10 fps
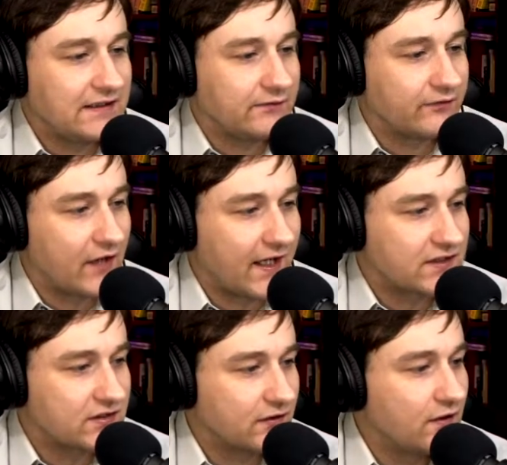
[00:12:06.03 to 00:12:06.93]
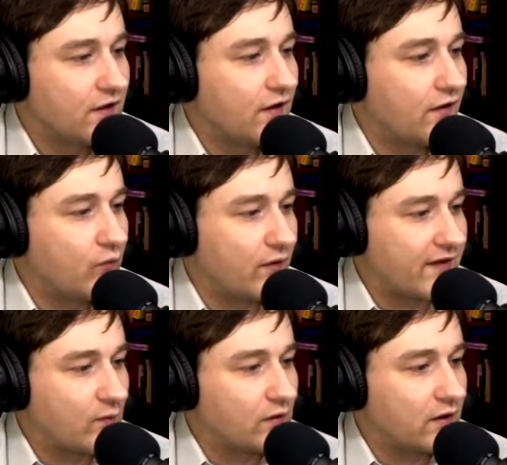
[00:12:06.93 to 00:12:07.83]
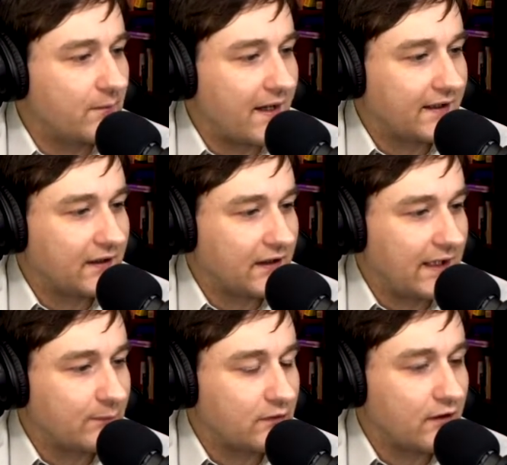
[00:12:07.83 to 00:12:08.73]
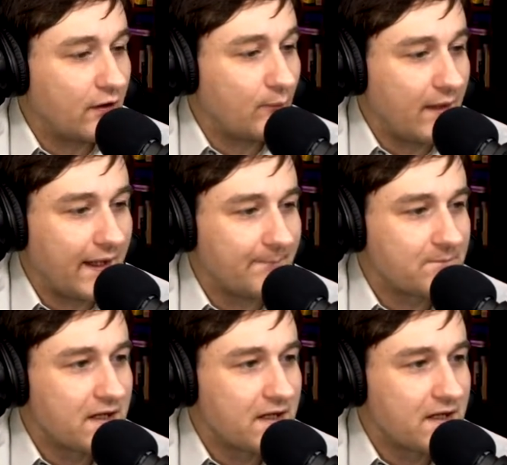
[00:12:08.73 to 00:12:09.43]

fraction of what they were back in April and May.